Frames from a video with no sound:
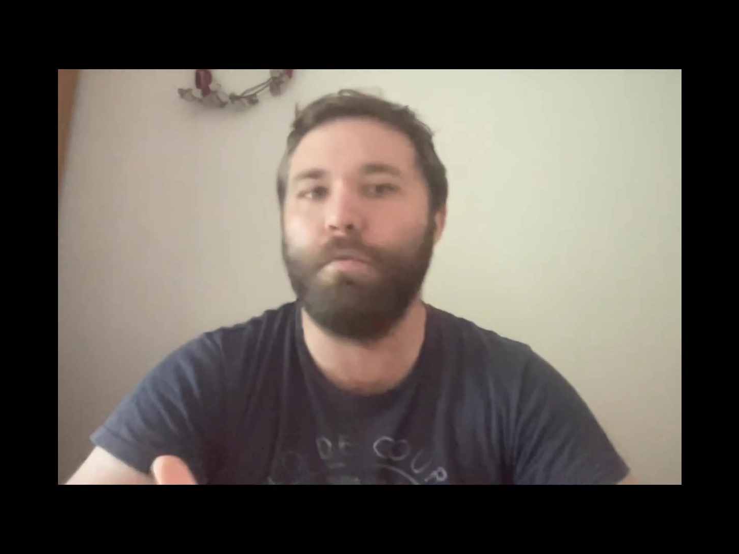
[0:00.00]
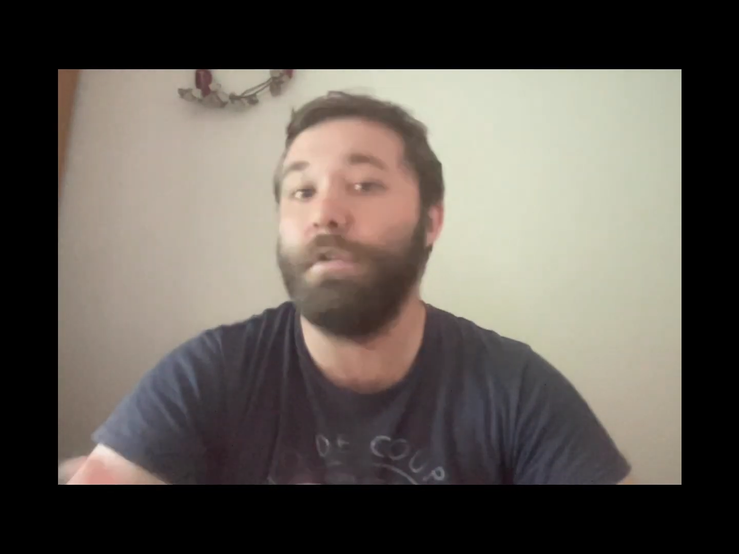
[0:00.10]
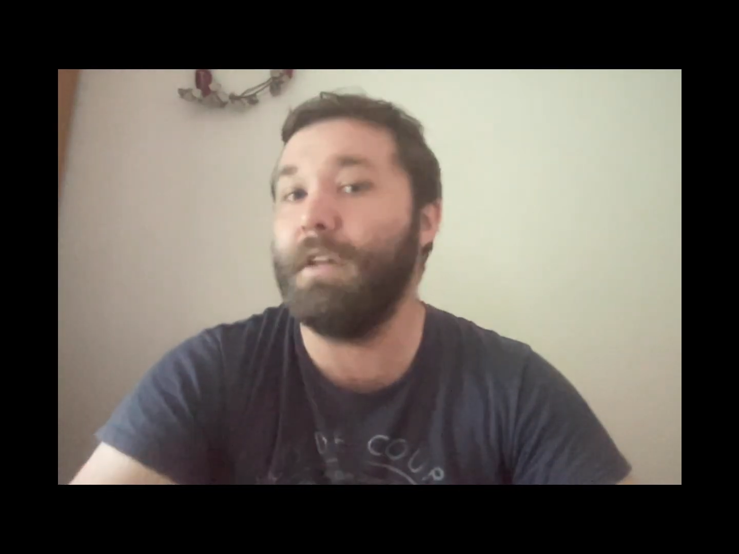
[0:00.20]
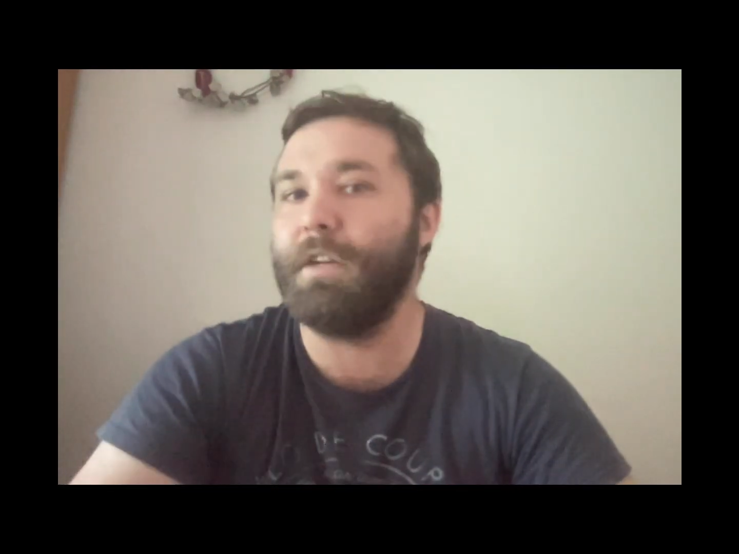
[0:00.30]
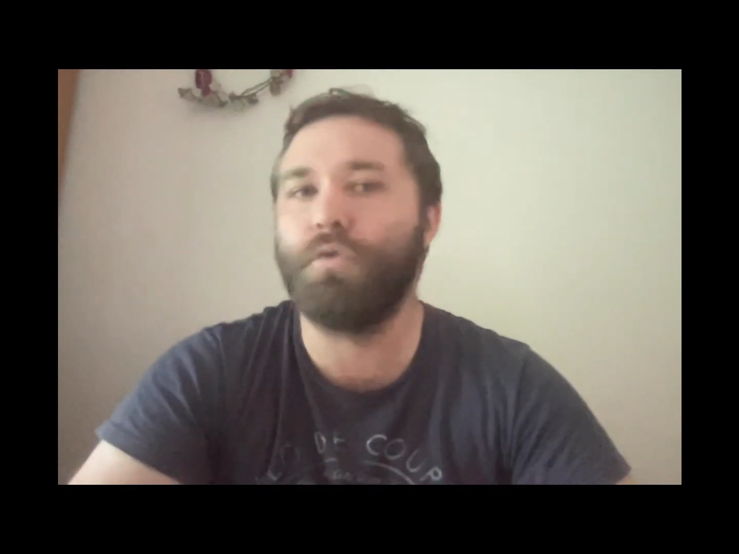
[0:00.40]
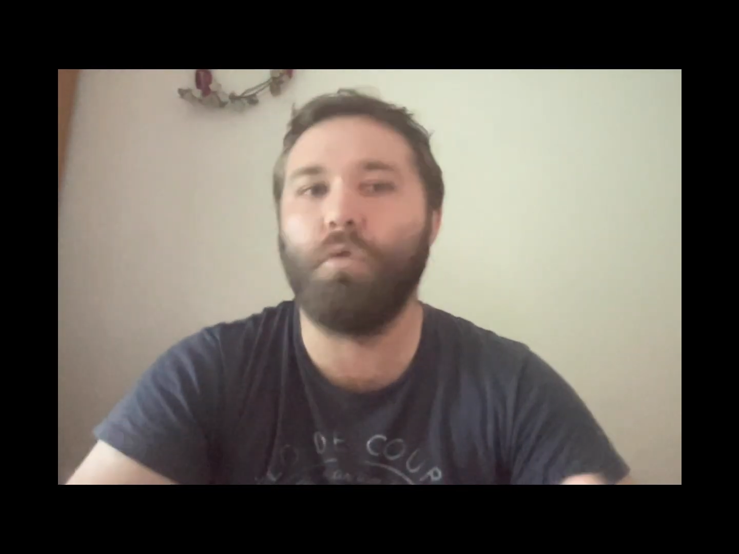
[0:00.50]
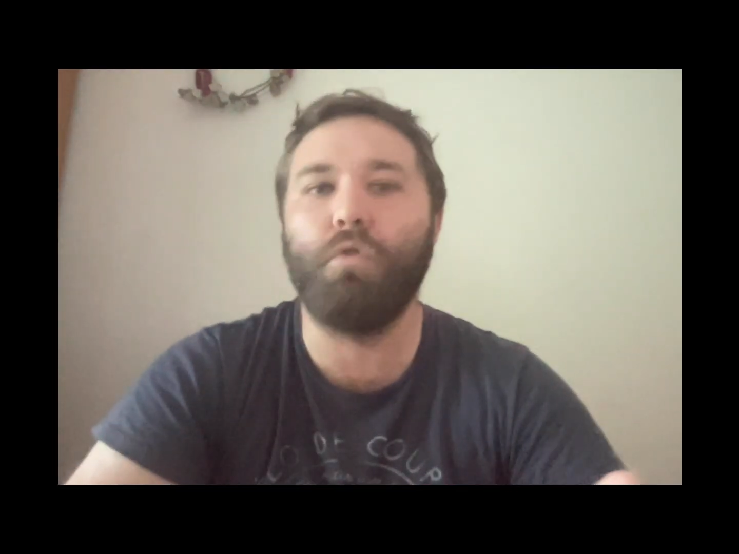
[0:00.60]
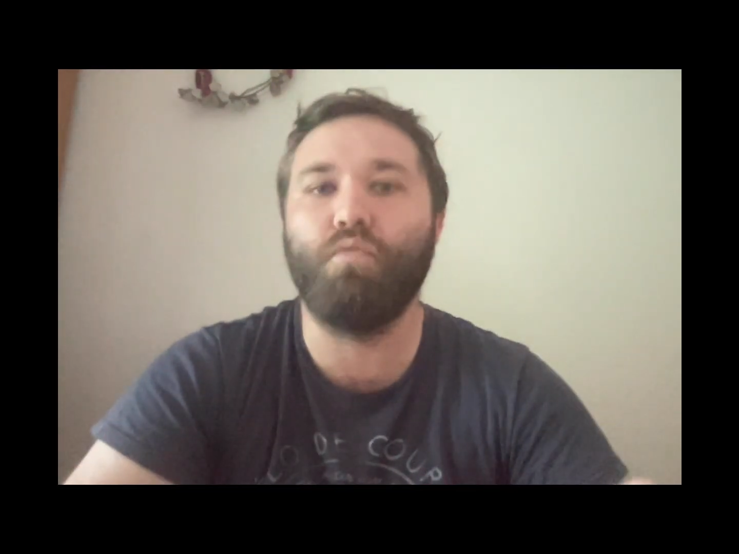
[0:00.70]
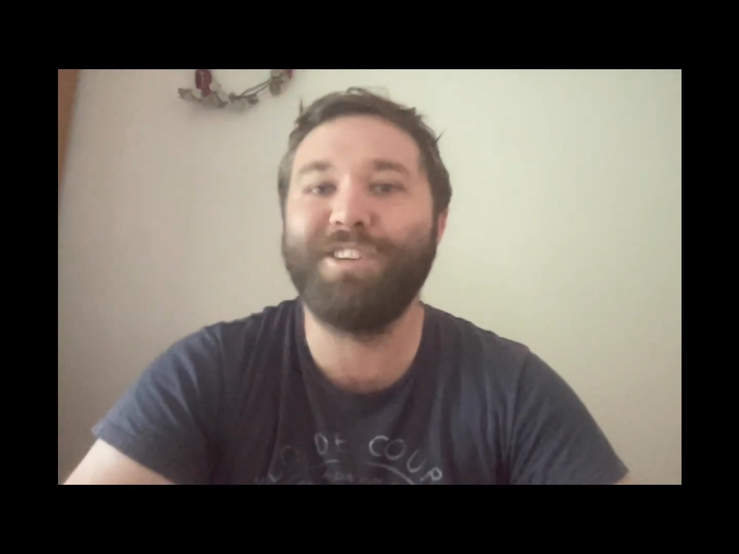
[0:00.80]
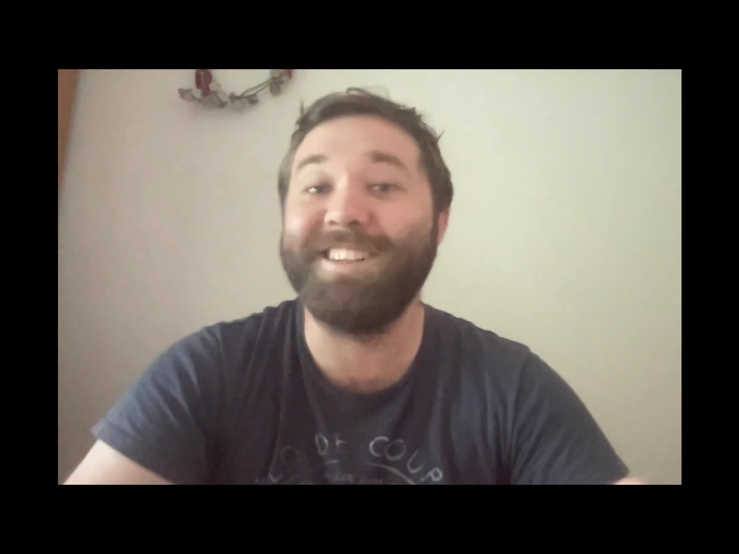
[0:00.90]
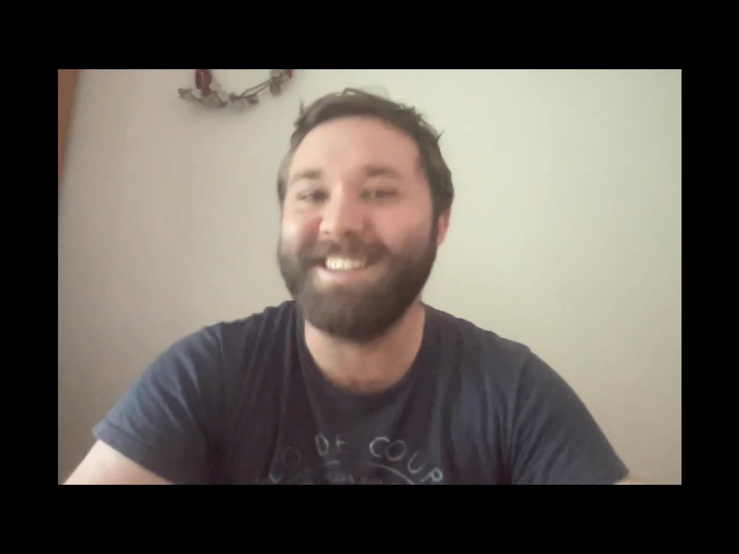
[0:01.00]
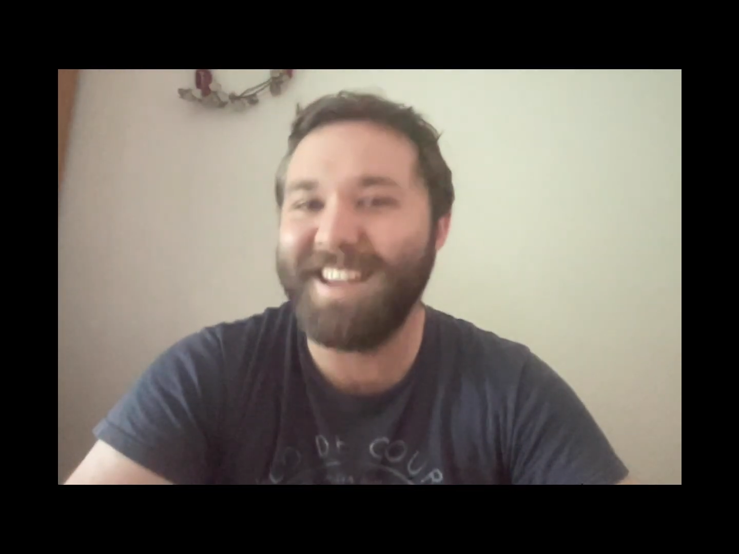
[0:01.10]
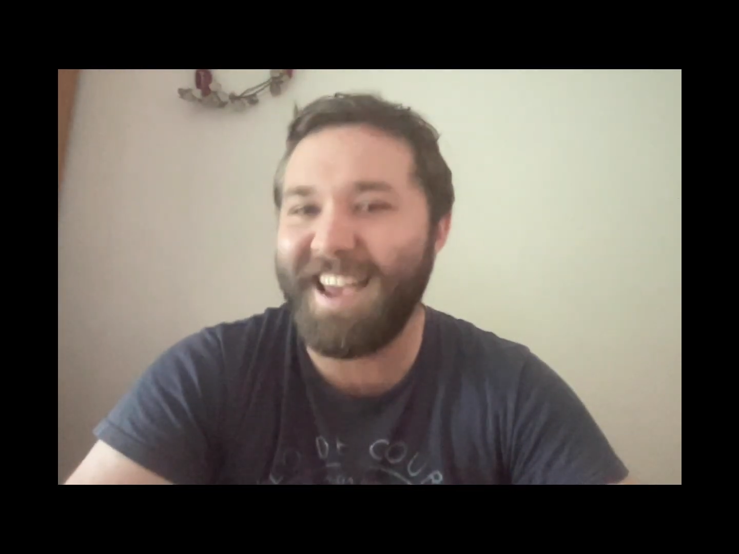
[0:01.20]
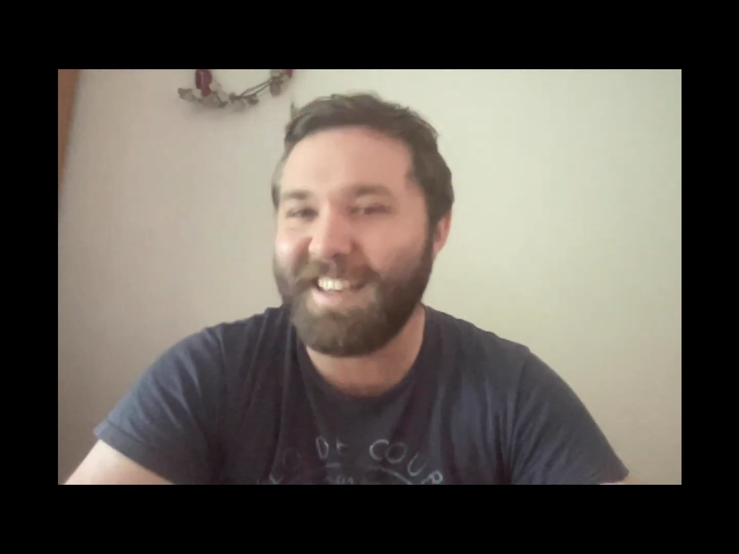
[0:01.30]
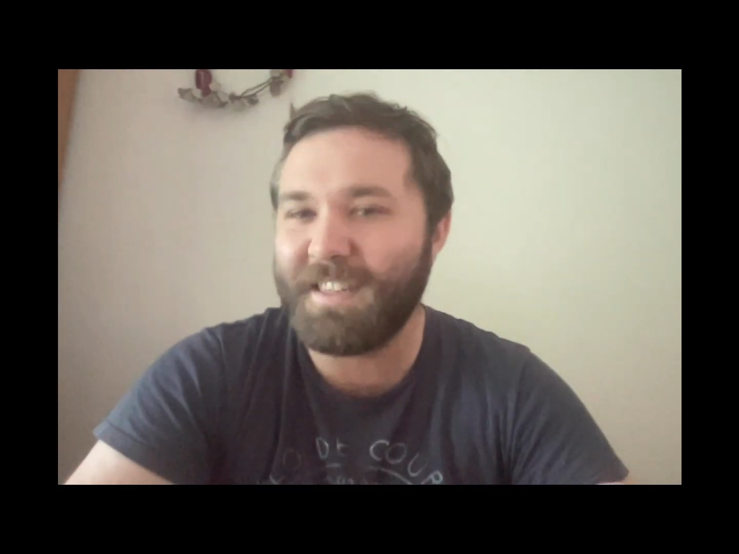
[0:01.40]
through the literal written
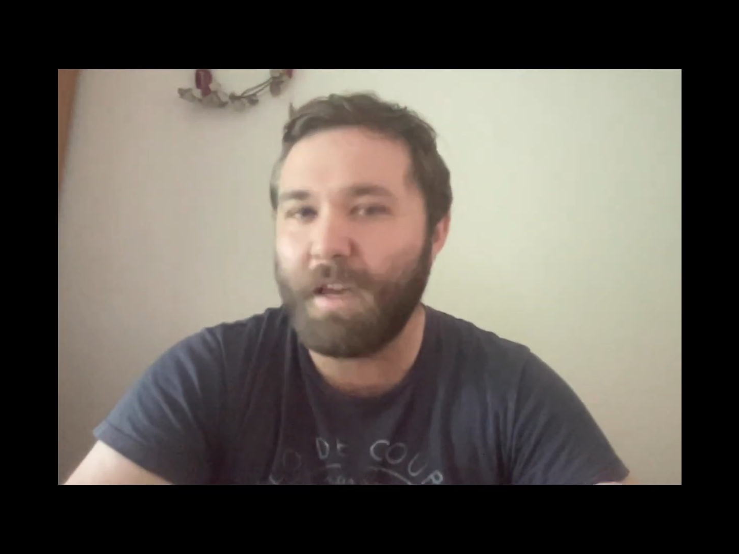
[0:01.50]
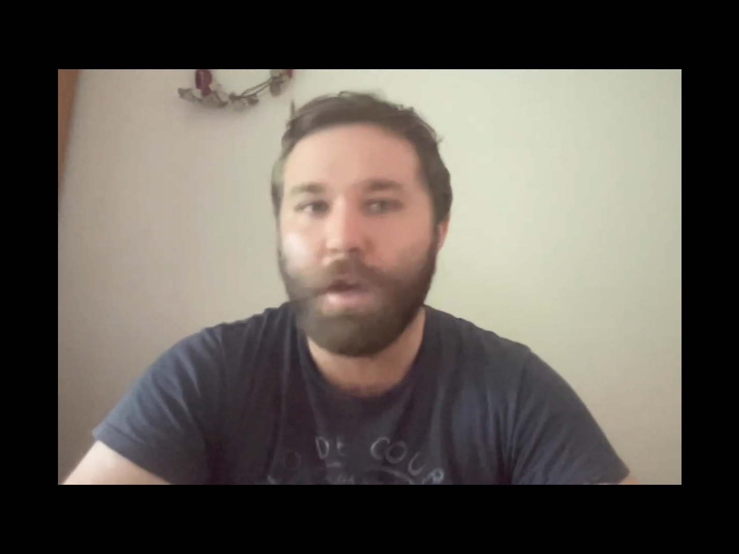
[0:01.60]
text